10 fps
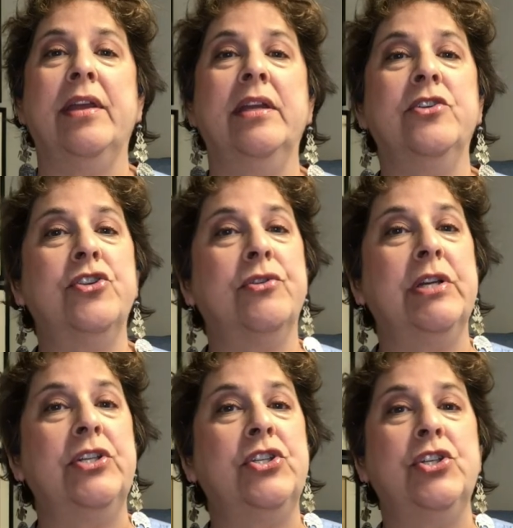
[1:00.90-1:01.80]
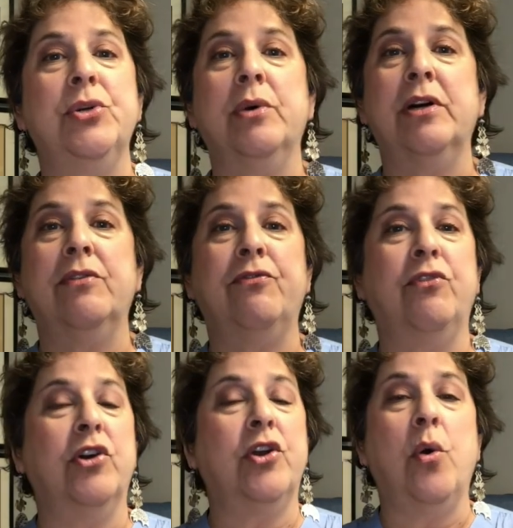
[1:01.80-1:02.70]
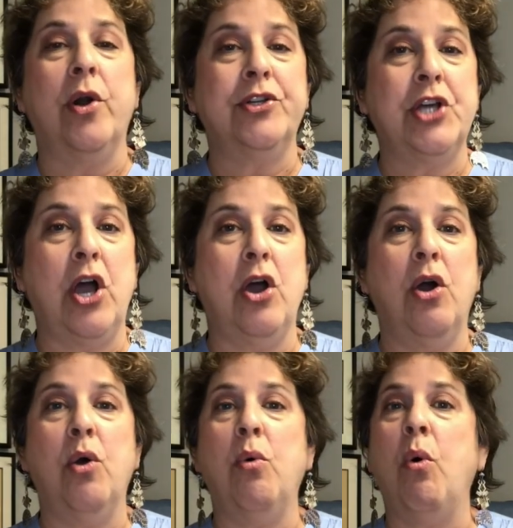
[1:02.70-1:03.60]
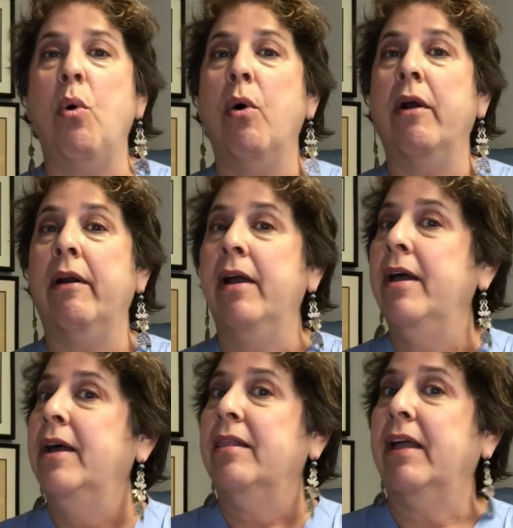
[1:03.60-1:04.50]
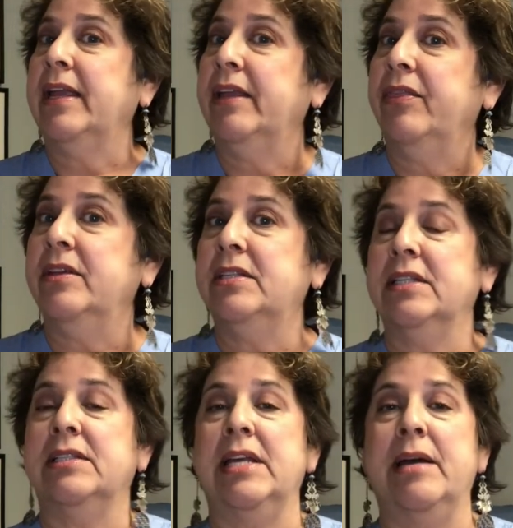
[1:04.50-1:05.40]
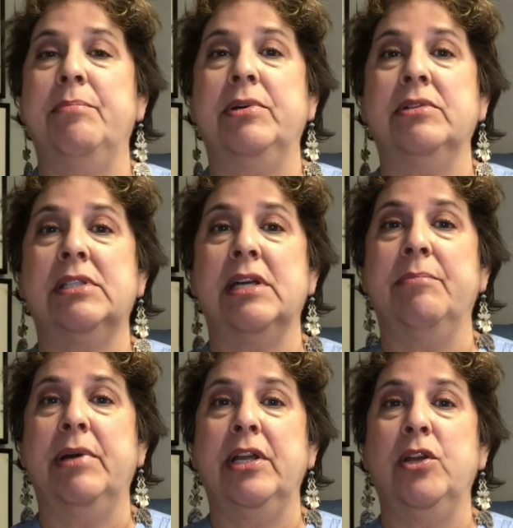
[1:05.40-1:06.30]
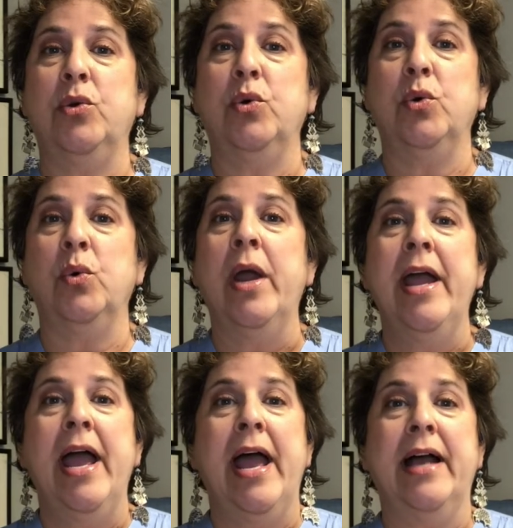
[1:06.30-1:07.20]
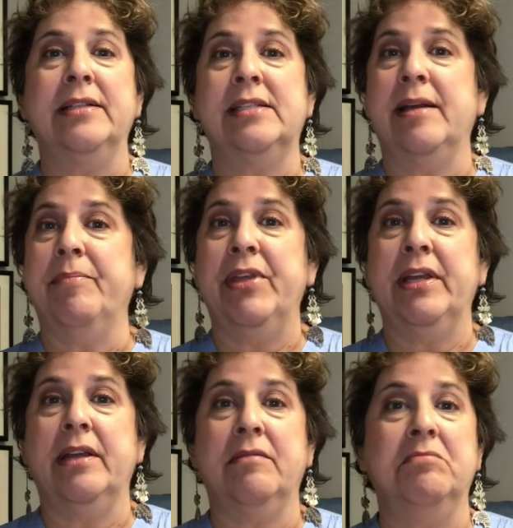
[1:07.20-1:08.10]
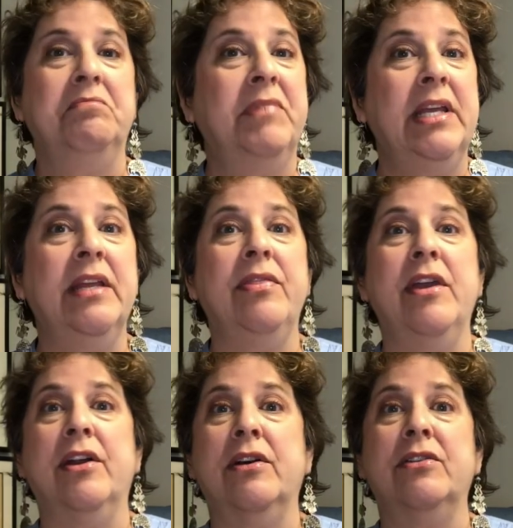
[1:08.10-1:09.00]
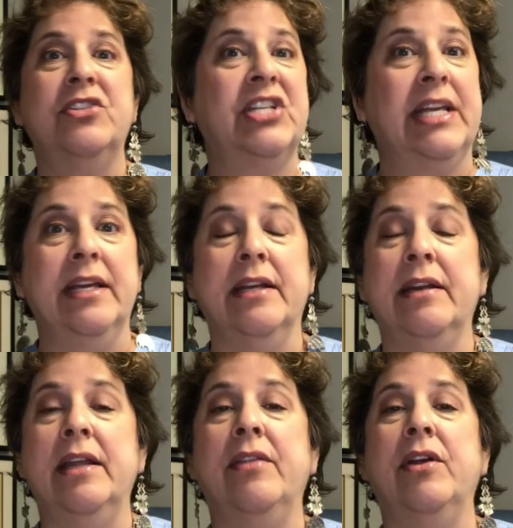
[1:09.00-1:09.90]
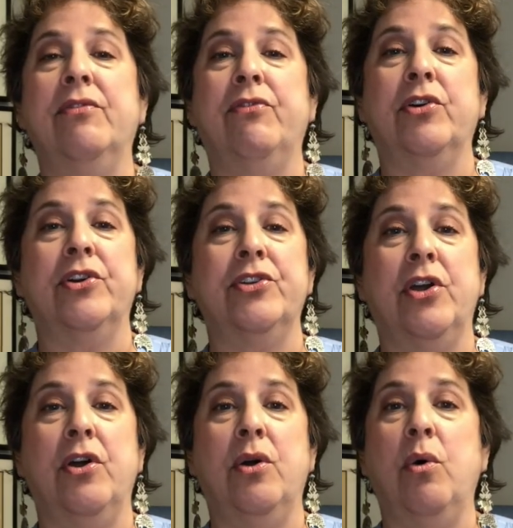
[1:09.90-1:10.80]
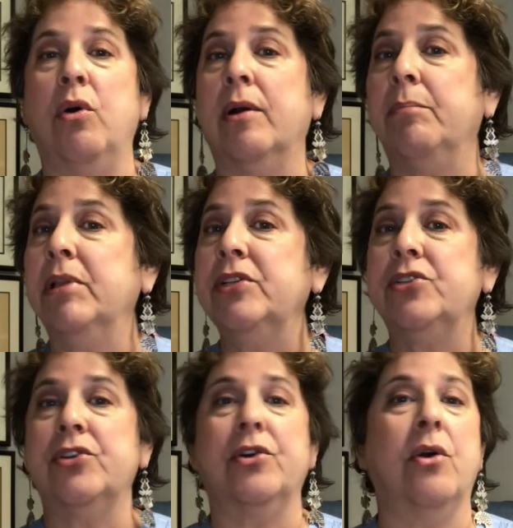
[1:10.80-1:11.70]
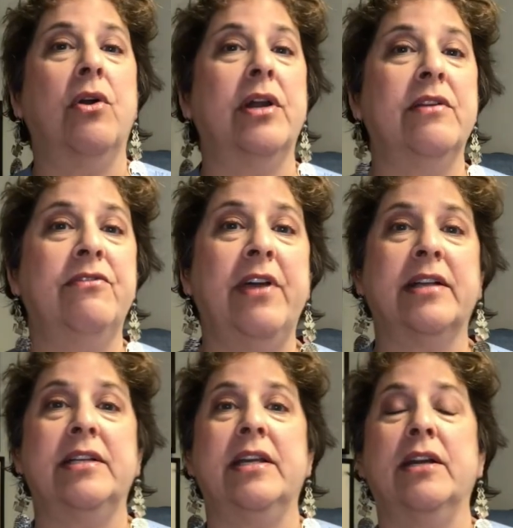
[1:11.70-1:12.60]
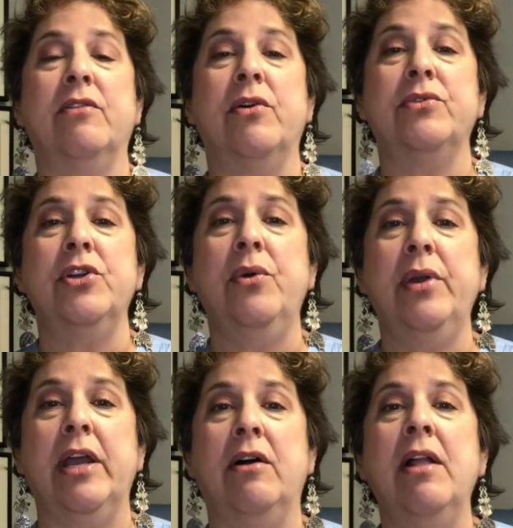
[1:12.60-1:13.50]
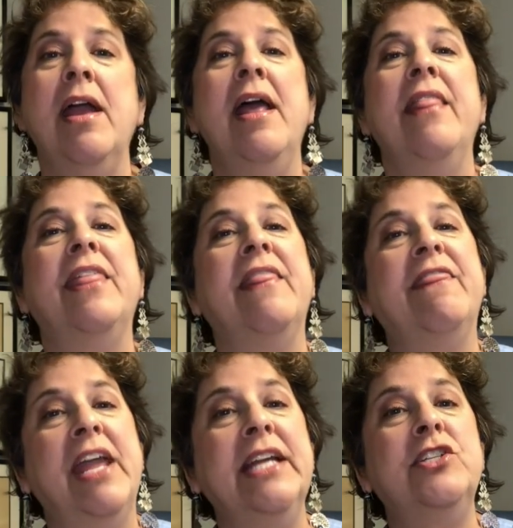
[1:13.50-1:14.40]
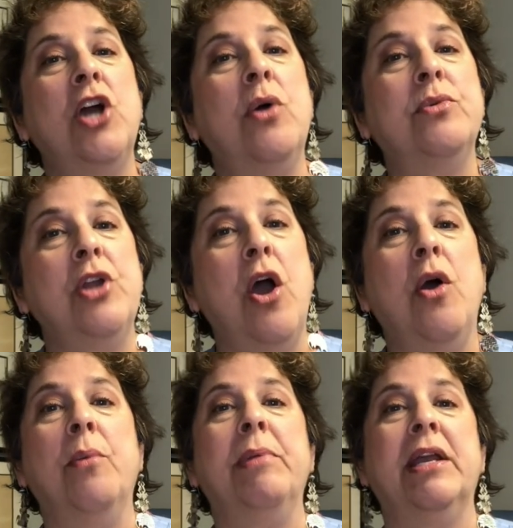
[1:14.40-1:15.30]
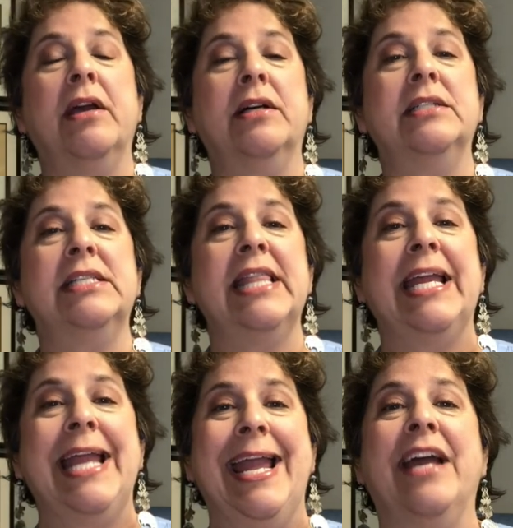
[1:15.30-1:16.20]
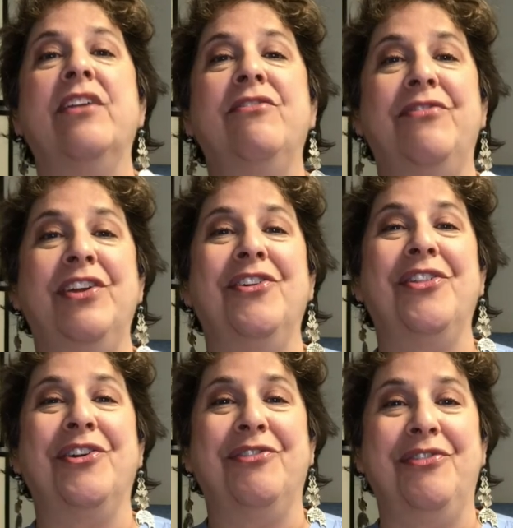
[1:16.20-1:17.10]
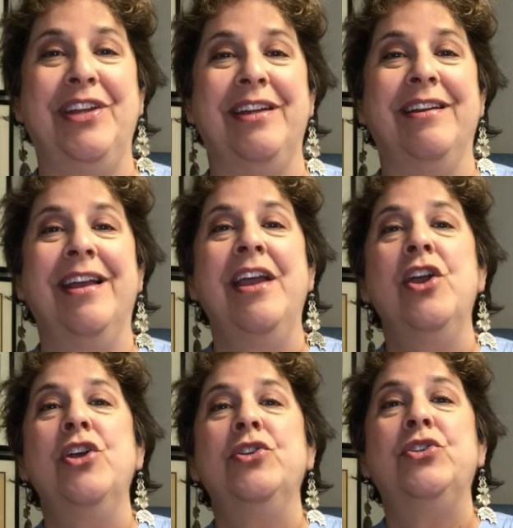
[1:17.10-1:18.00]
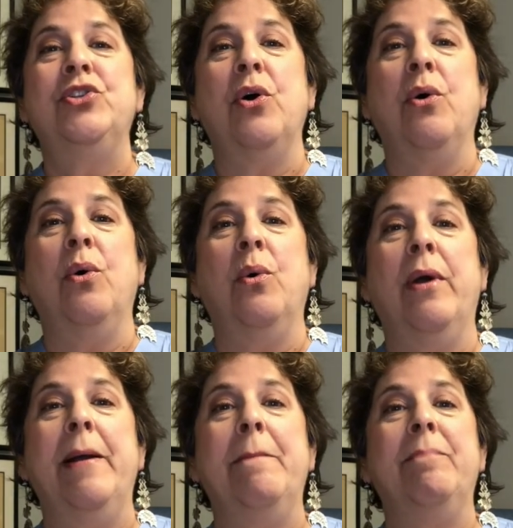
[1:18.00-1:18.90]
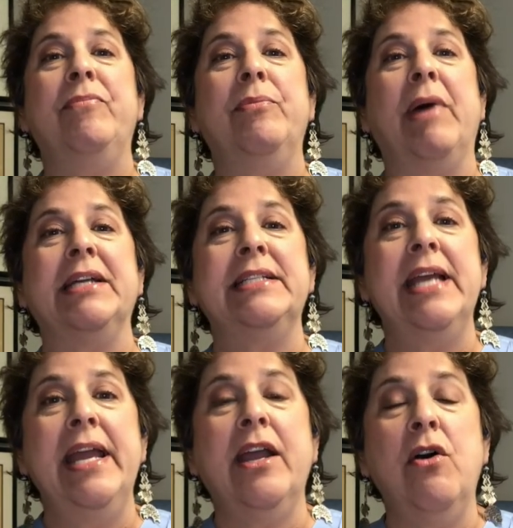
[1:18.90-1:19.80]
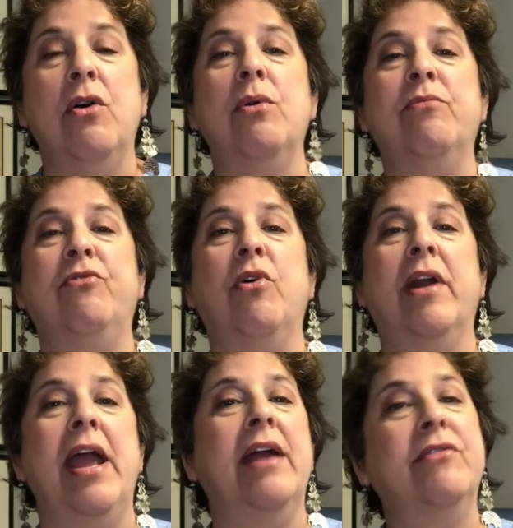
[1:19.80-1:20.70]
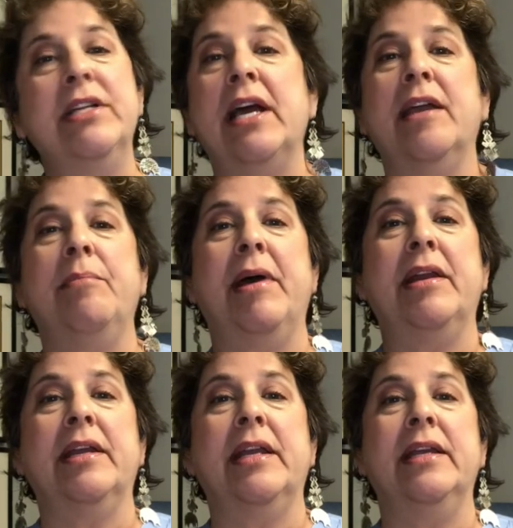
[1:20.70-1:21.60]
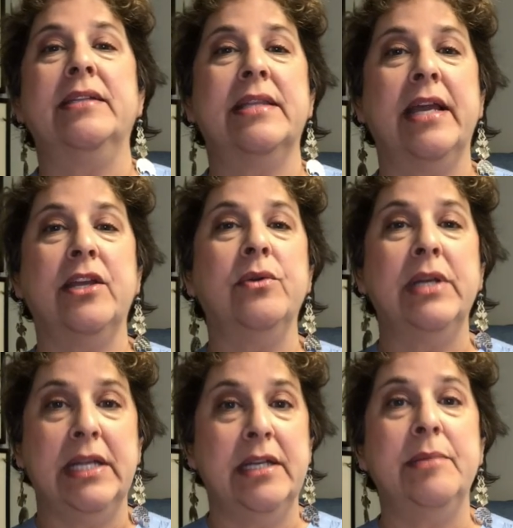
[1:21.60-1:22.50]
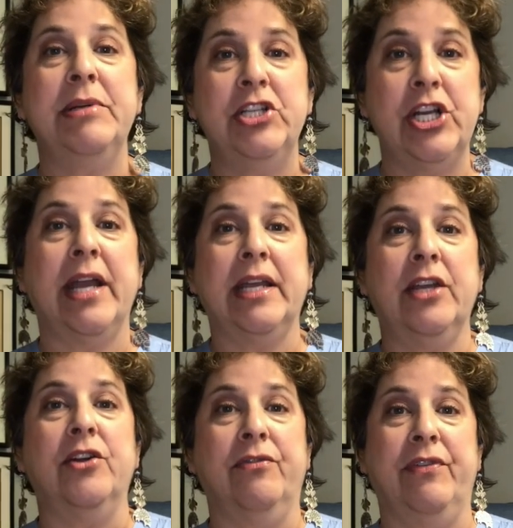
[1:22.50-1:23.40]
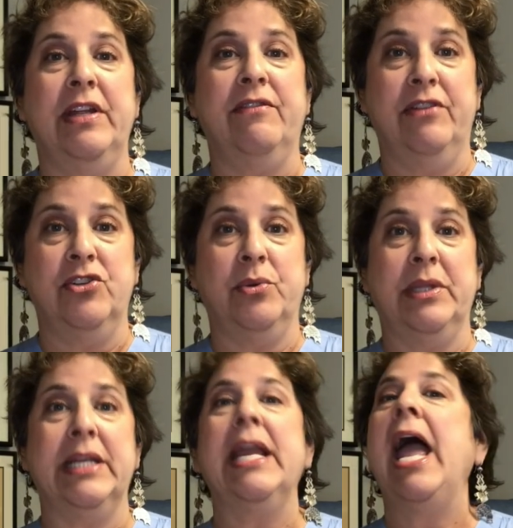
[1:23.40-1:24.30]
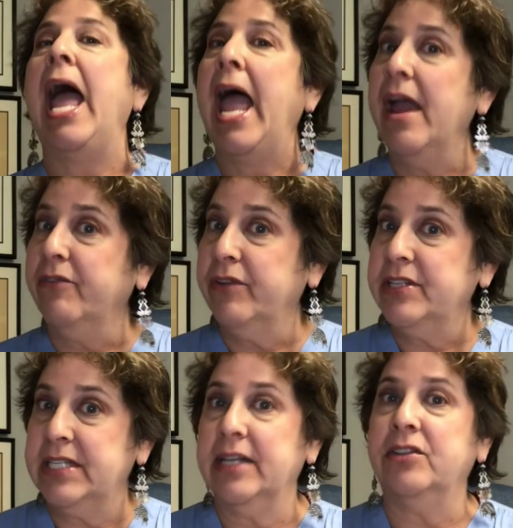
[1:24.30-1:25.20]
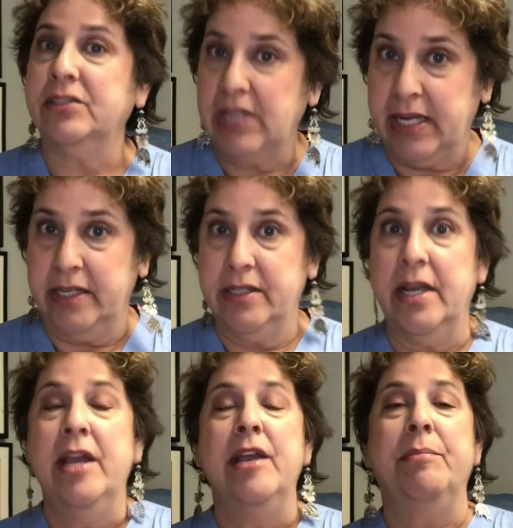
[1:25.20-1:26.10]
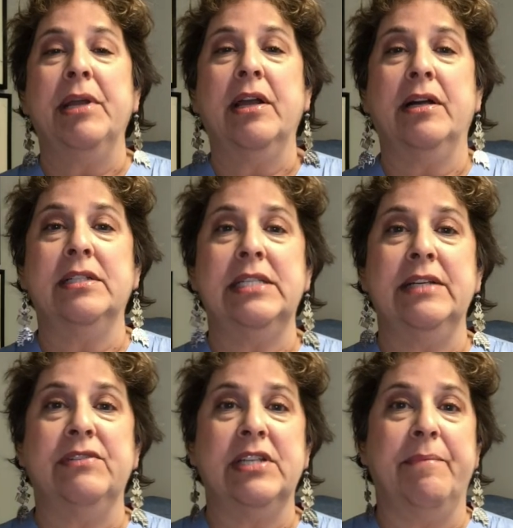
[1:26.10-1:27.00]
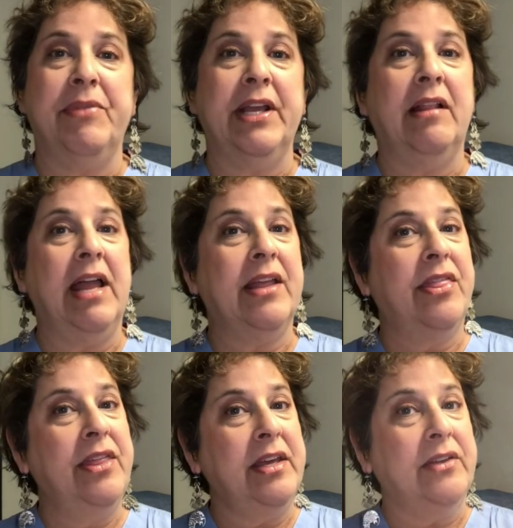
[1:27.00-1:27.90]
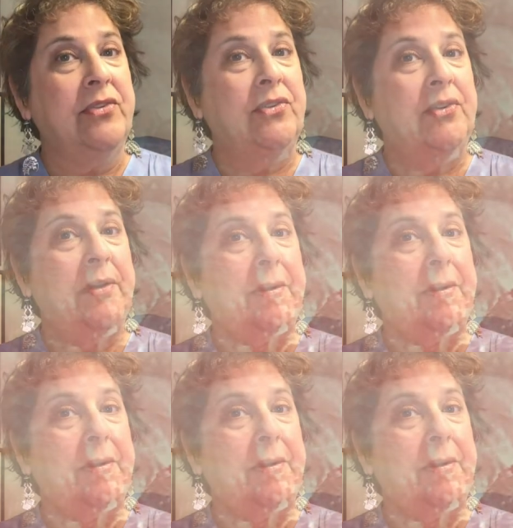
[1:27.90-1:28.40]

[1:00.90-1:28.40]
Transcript: injuries to a foot or toe, or like in this example, somebody who has something in their skin, in their foot or toe, or a blister or an infected ingrown toenail that they don't know because they can't feel their feet. So my take home for every diabetic is that you need to be checking your feet visually every single night. Because if something like this